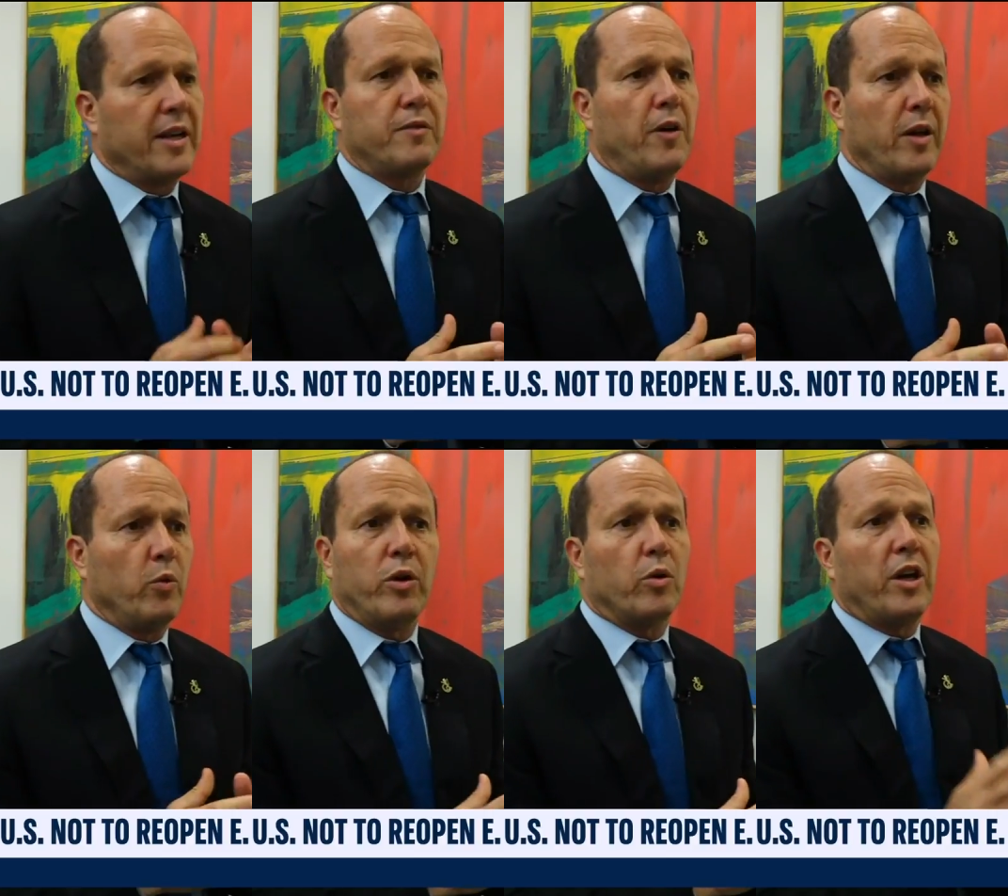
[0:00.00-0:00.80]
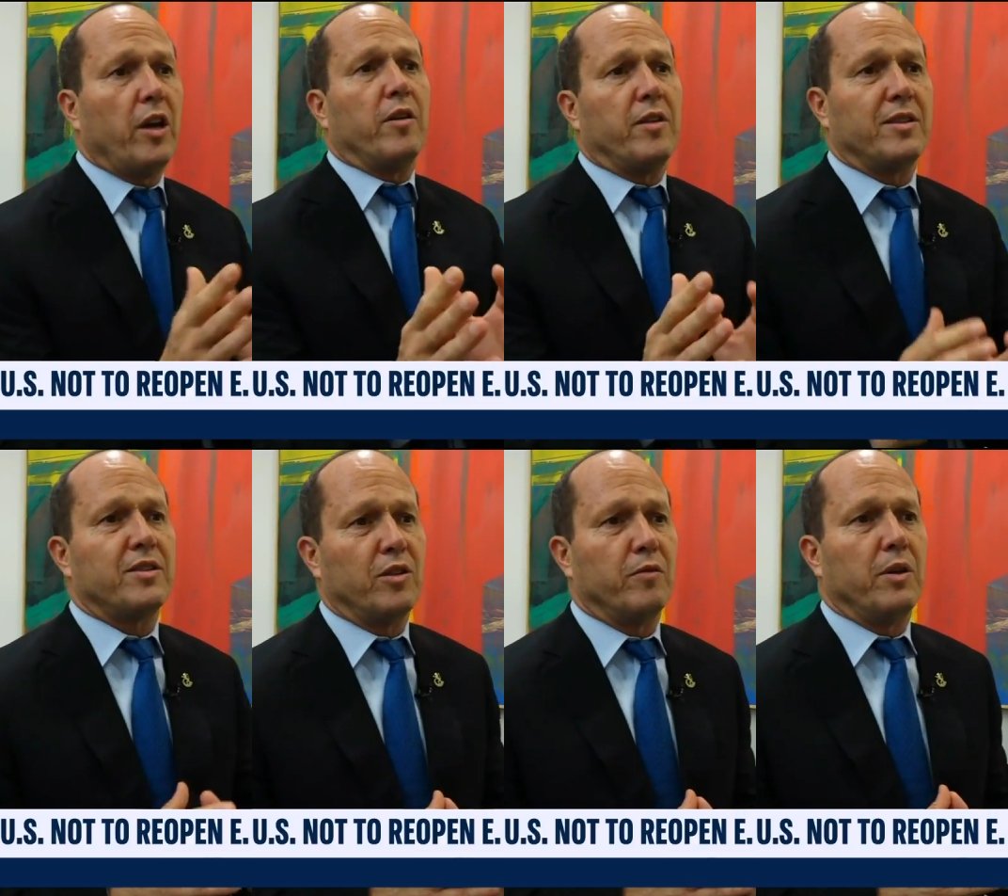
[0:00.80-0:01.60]
That's fine. We don't care that
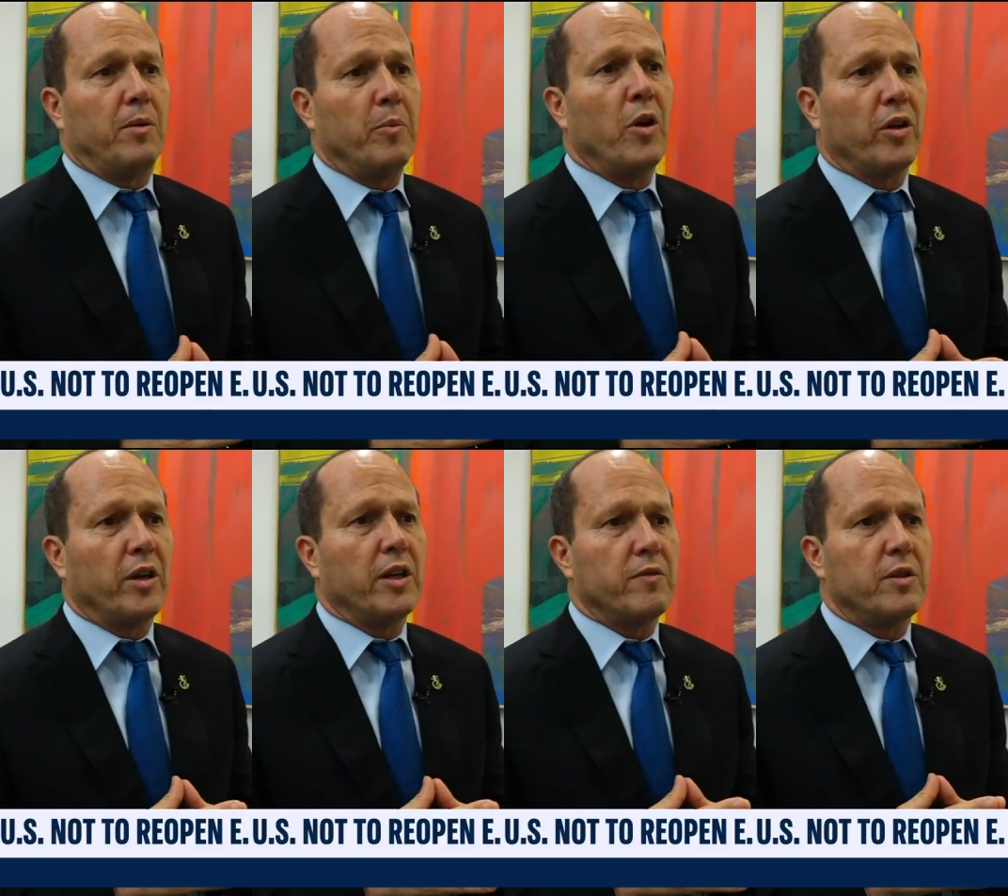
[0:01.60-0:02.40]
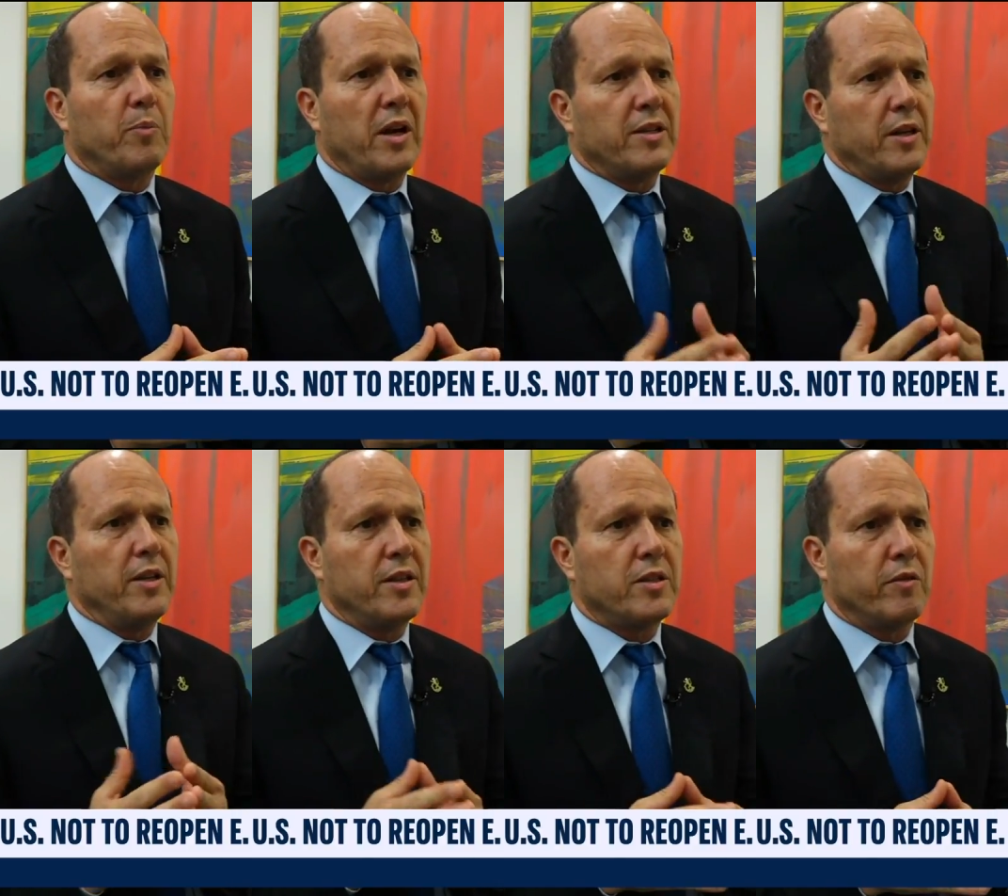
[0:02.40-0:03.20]
serve, America gives the
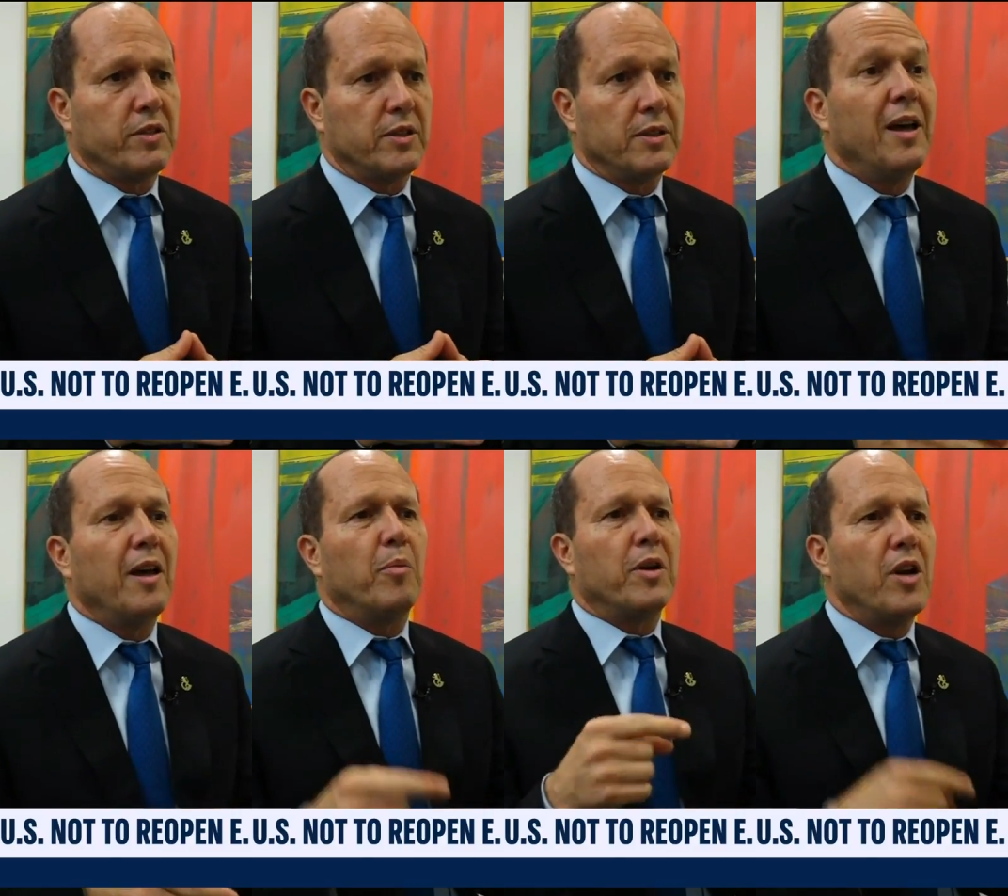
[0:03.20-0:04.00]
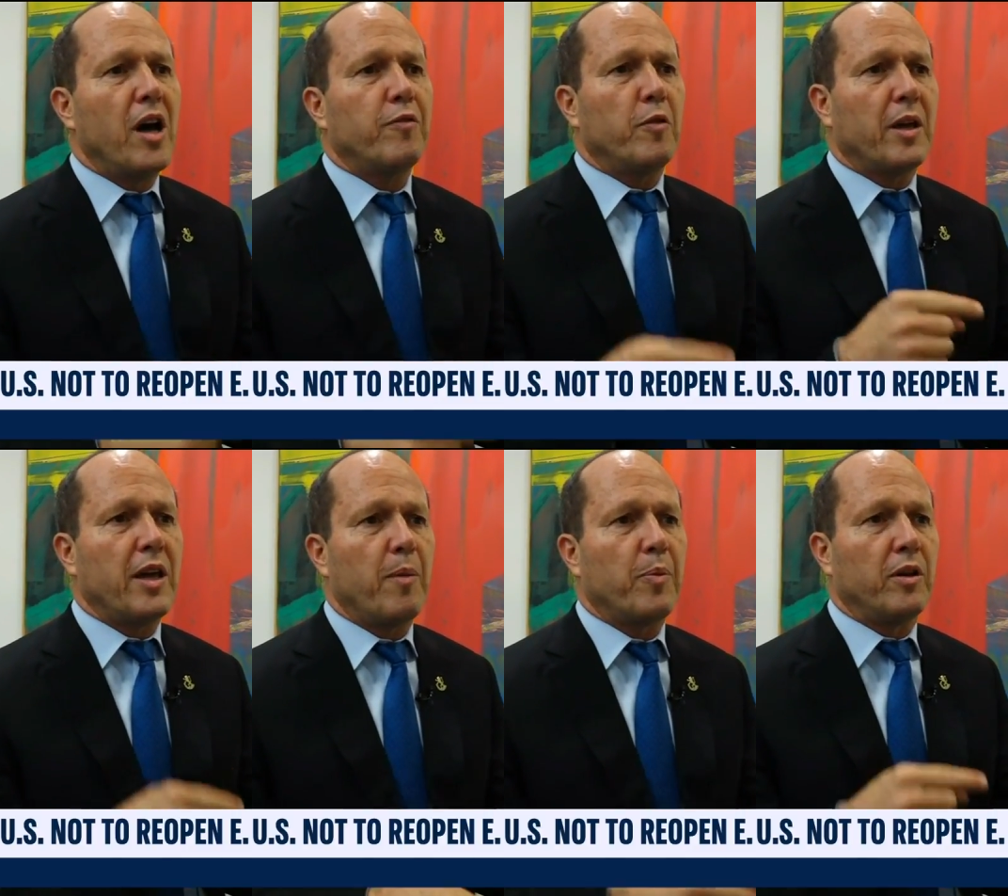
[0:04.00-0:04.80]
Palestinian services, but not from the
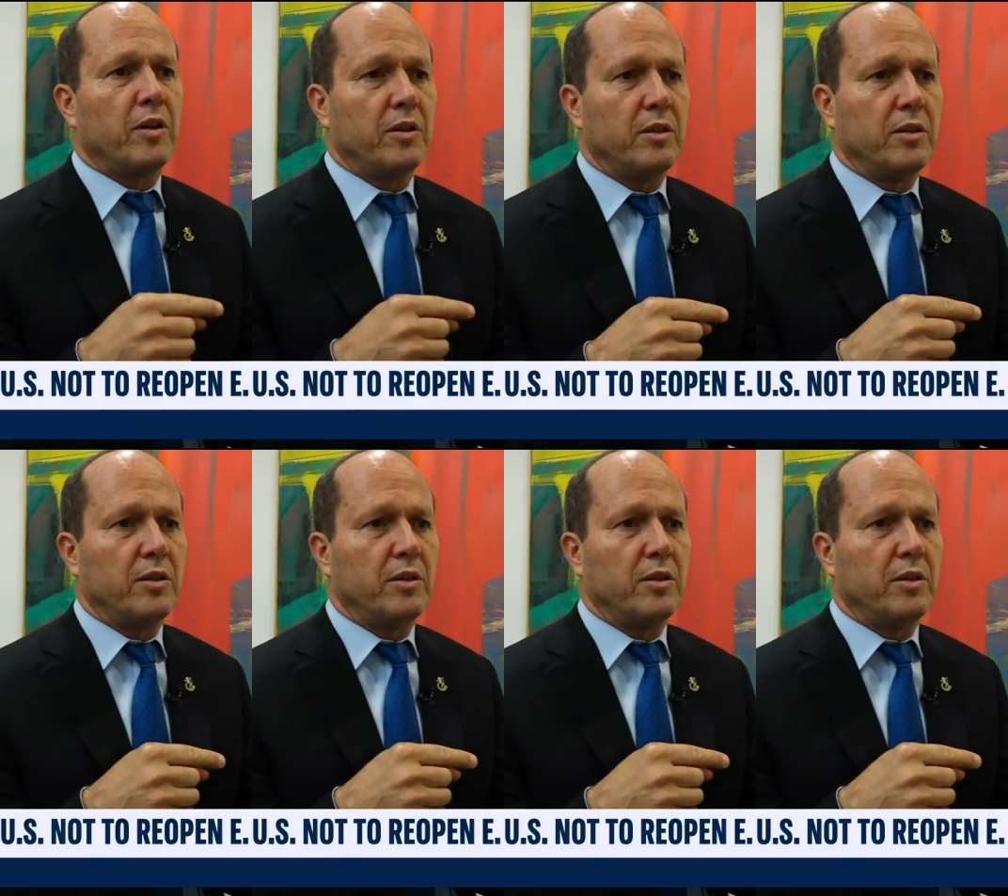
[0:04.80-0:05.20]
capital